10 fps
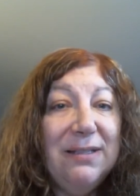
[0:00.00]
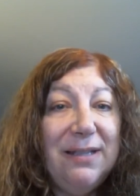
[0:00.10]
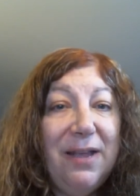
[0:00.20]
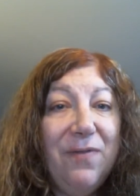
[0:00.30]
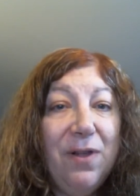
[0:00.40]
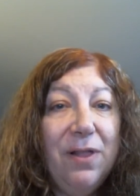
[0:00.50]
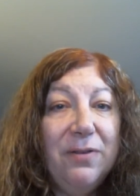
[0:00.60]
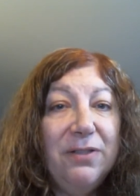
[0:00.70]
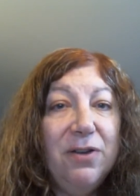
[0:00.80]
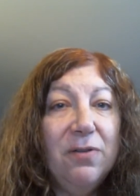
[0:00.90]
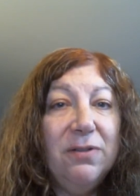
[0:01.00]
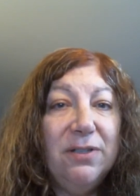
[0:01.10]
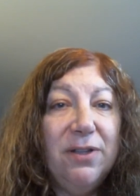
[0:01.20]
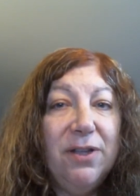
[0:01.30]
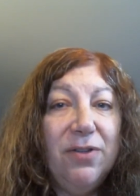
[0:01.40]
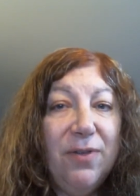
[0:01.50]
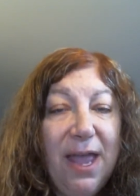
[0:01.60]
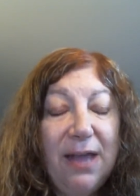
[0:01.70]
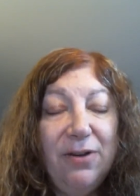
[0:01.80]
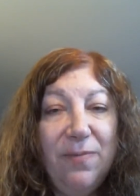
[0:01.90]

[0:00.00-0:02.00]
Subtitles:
to save all those notes so that you can